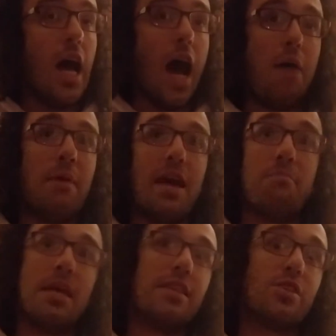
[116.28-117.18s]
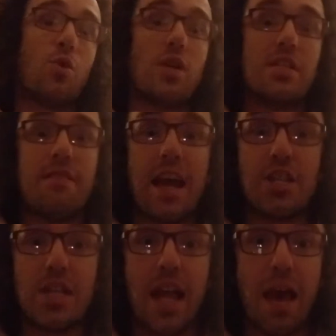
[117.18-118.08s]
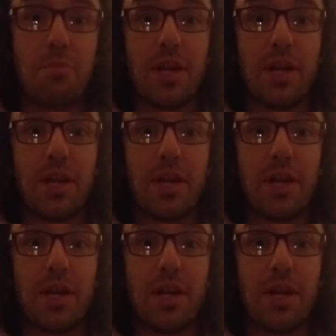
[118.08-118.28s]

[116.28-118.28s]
I made this course of action happen,